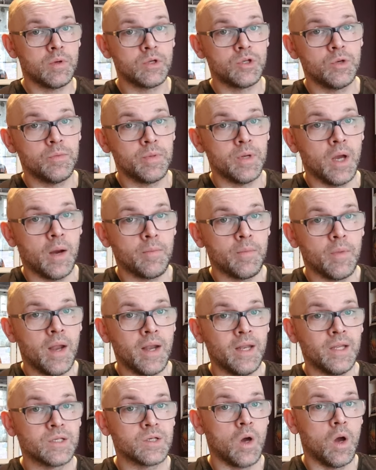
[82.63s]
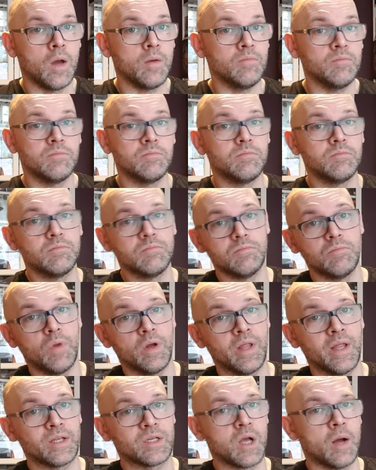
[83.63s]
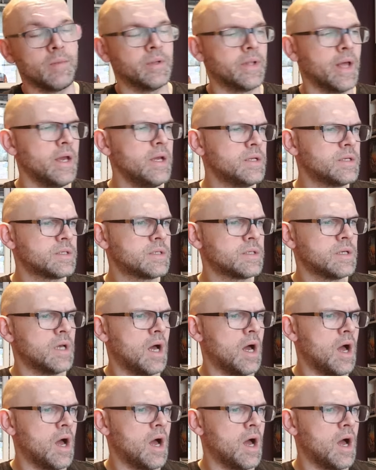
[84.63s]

Should be up any time, the next couple of days.